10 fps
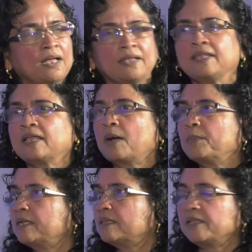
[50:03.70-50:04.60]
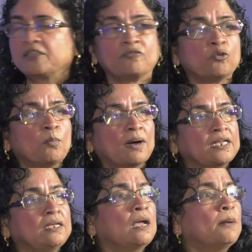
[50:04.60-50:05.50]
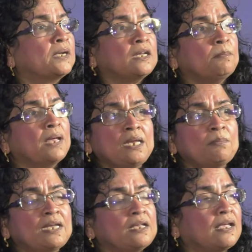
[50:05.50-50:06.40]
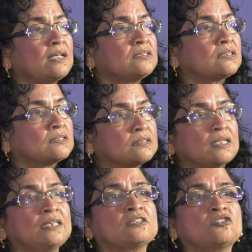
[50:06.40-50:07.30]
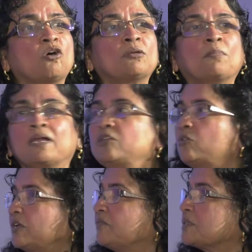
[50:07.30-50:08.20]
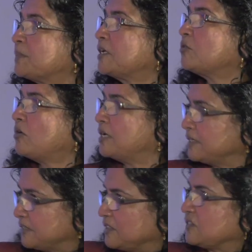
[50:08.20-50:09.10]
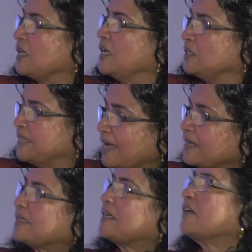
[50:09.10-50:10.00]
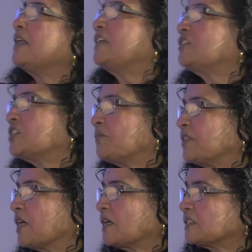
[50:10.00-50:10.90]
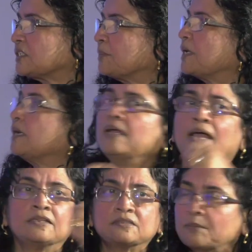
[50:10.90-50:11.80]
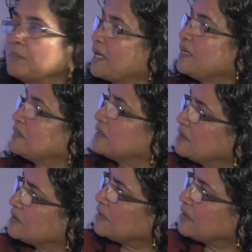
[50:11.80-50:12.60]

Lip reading: and they come in and they give you money. But in many, many cases, it is not money or investment at all. It is this direct relationship with the customer. And in some cases, it's a